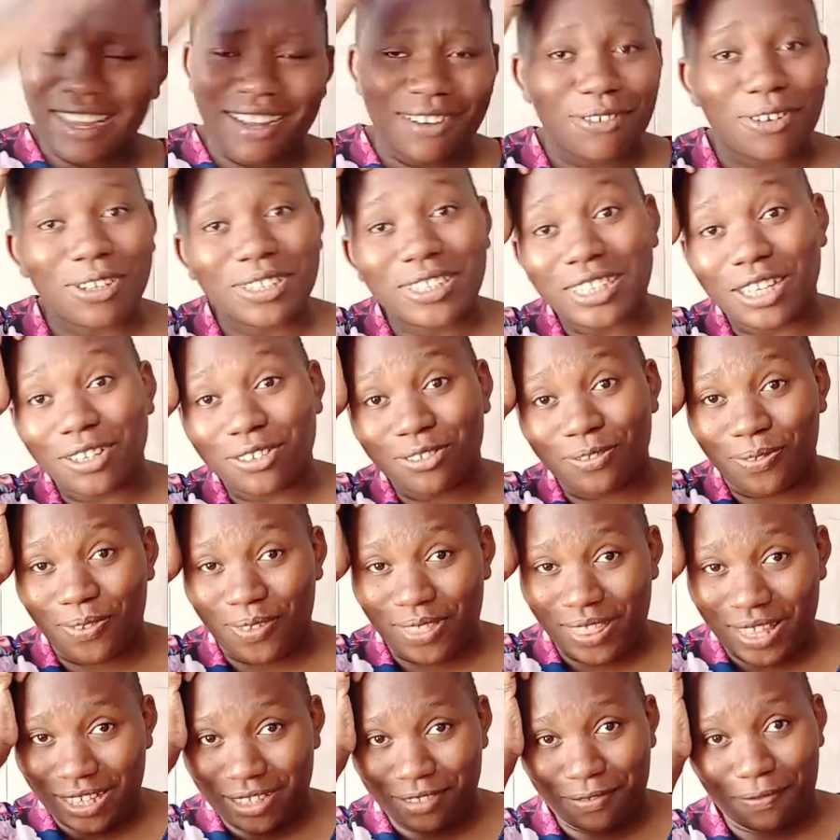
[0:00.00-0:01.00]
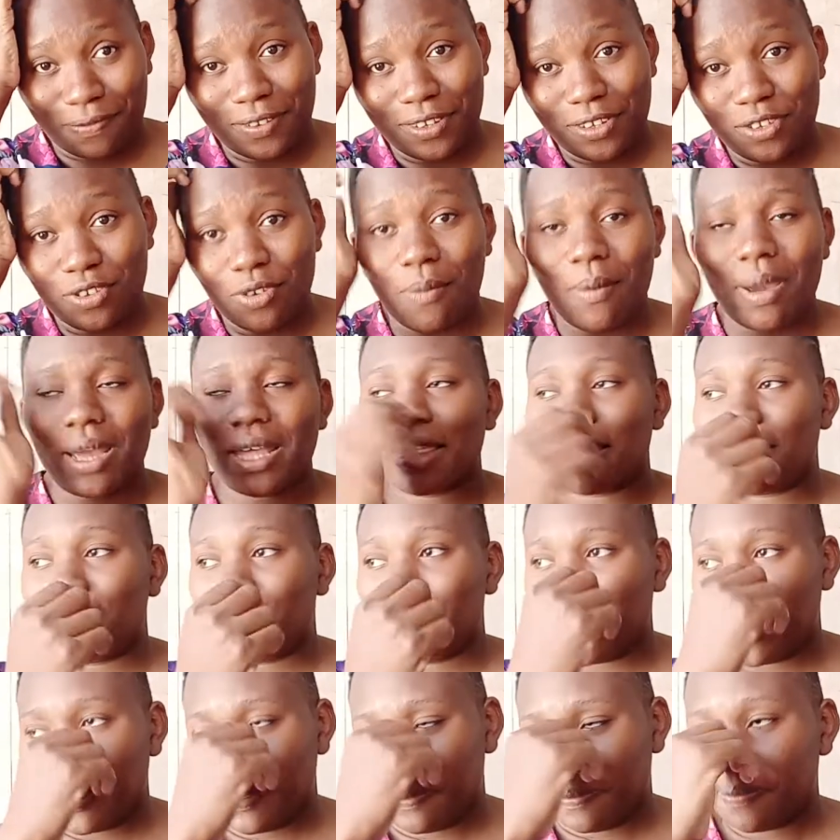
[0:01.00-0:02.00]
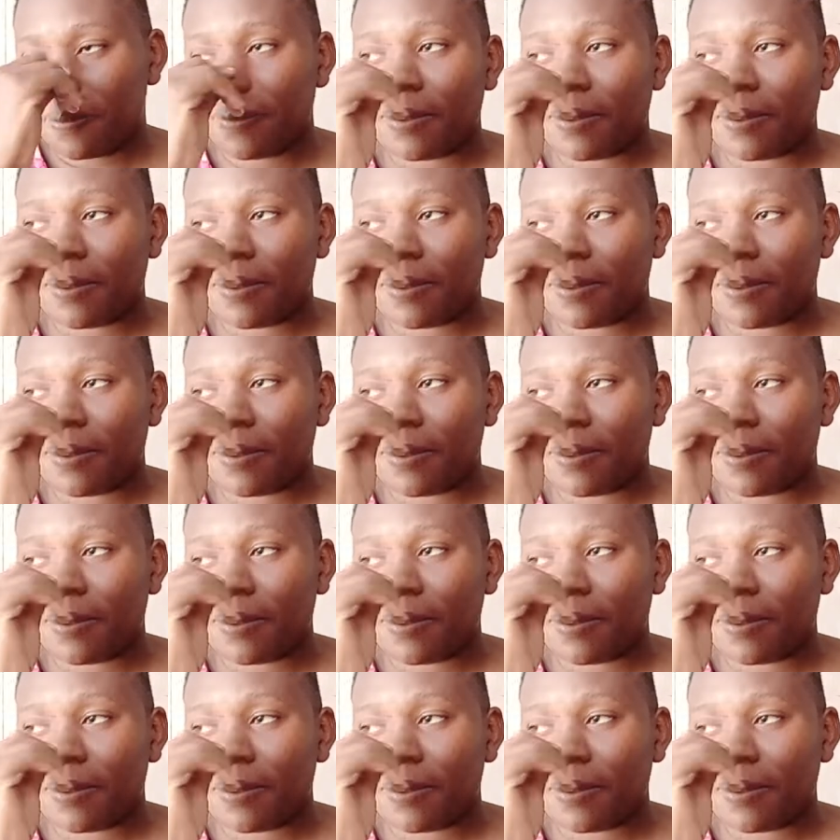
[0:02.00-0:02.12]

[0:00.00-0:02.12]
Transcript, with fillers: Watch out for that video, by the way.